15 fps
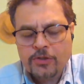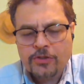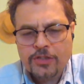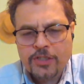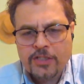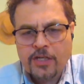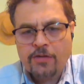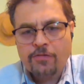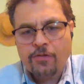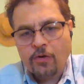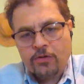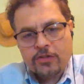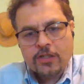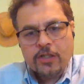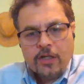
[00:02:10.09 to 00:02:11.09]
600
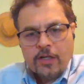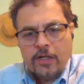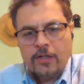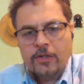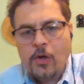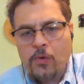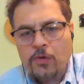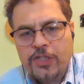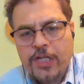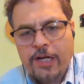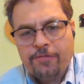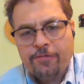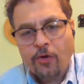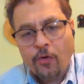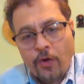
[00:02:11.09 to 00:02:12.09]
volts, go
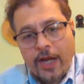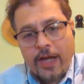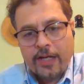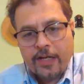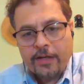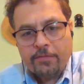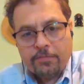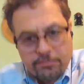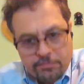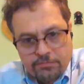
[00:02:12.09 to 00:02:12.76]
check 480